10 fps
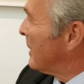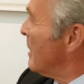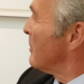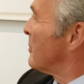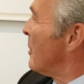
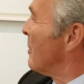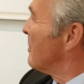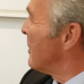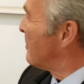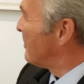comes
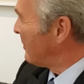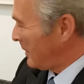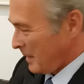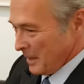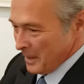from.
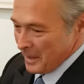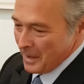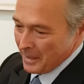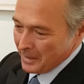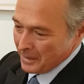
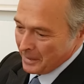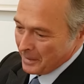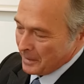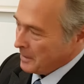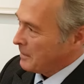And
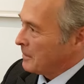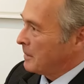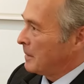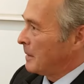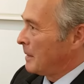
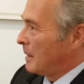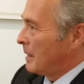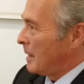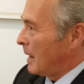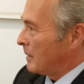
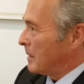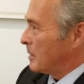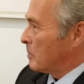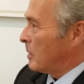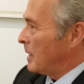London
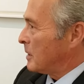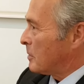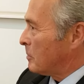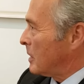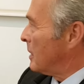is a
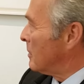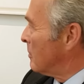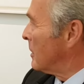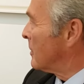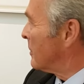place
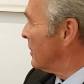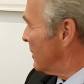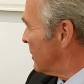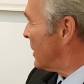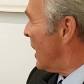
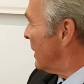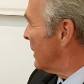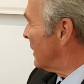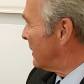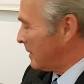with
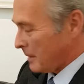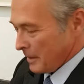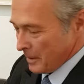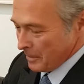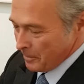style
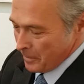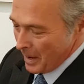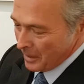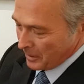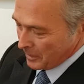
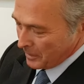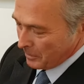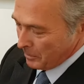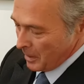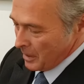and elegance.